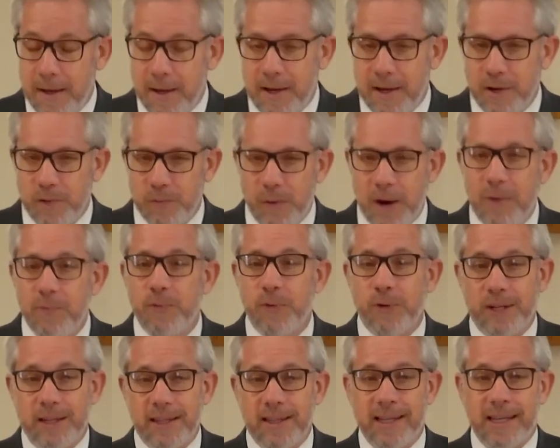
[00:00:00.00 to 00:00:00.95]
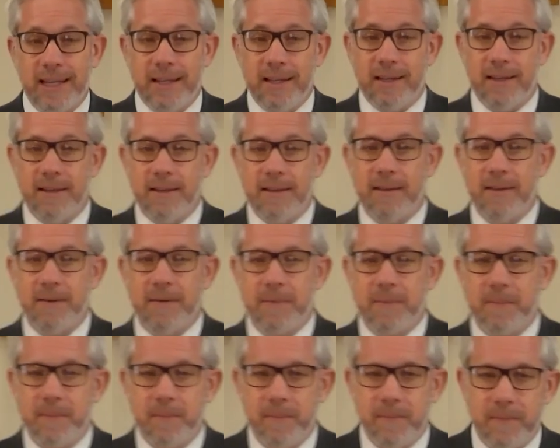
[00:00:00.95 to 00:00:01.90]
reverently.
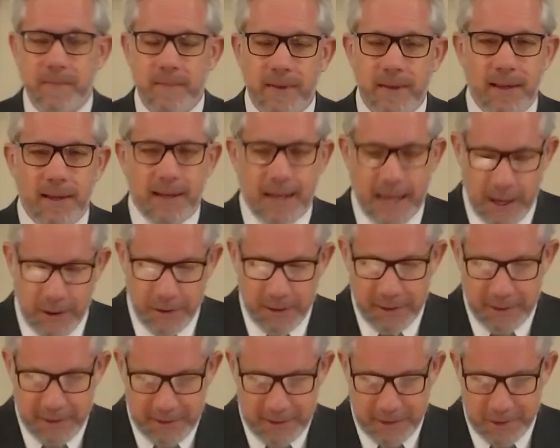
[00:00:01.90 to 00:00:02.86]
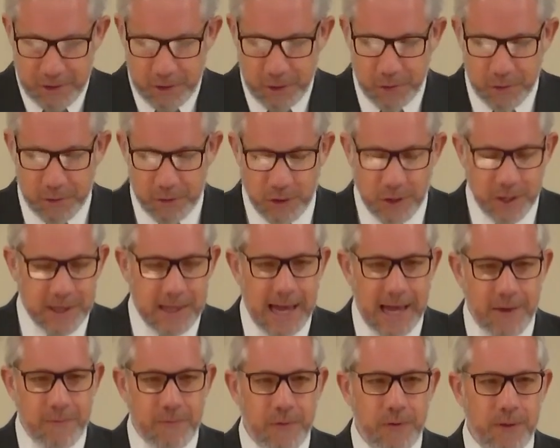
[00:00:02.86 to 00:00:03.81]
Now, the Jews took
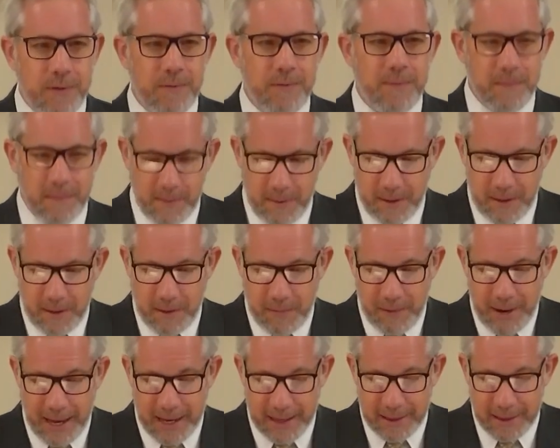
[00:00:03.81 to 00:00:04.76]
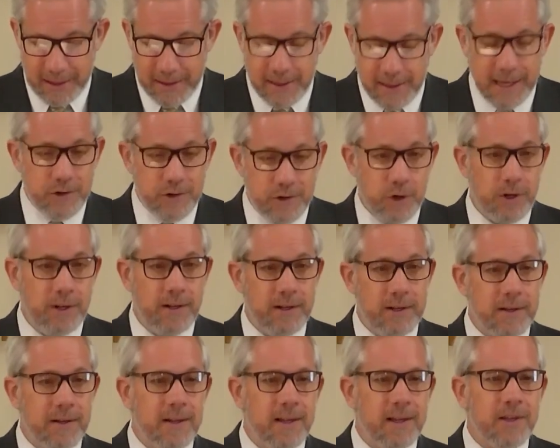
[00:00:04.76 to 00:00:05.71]
that for the, the fact that they shouldn't
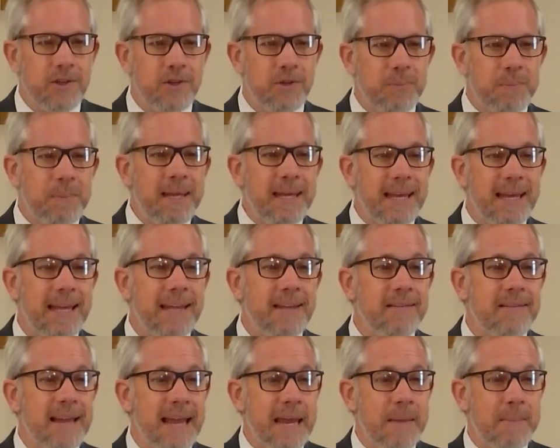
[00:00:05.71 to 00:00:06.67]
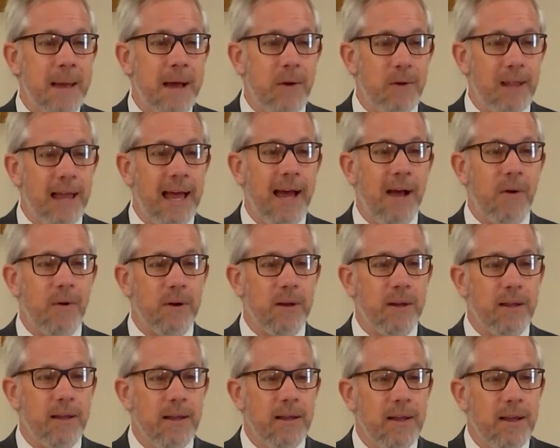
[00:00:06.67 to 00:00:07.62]
speak His name out loud.
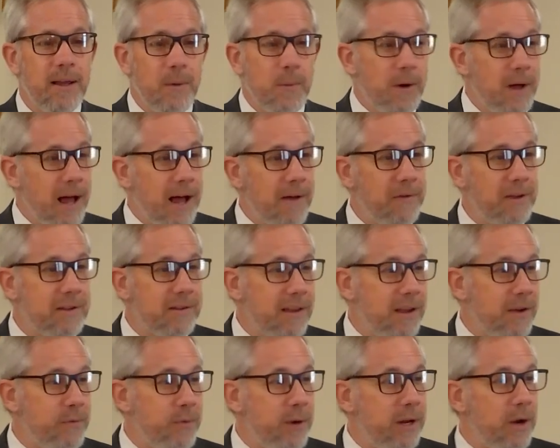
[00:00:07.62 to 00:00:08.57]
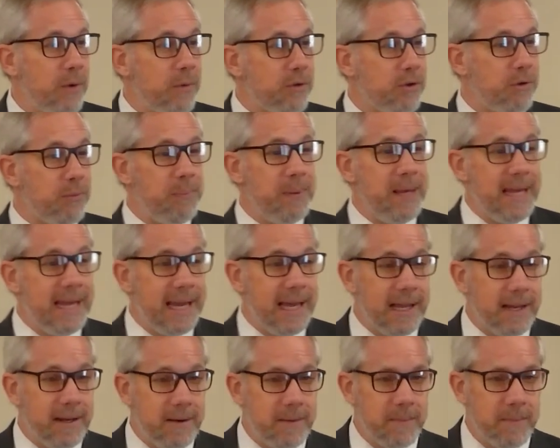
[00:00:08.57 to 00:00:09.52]
Well, obviously, if we don't speak it,